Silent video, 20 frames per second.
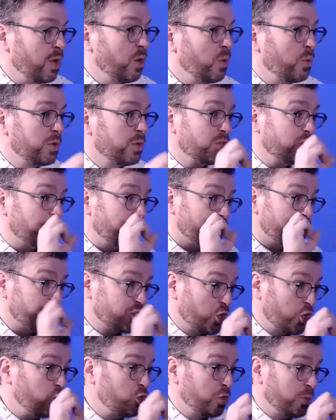which has got
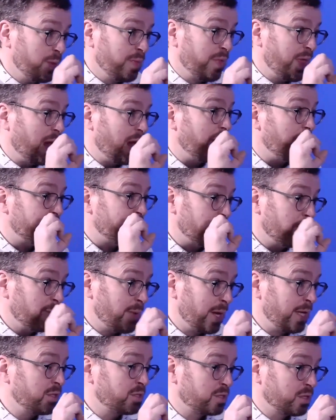sodium in there as a
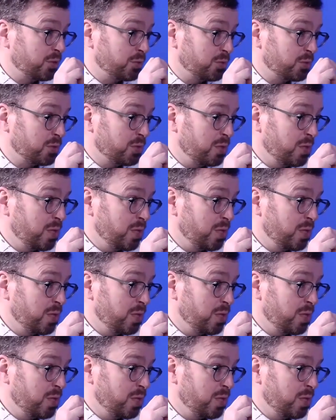main salt.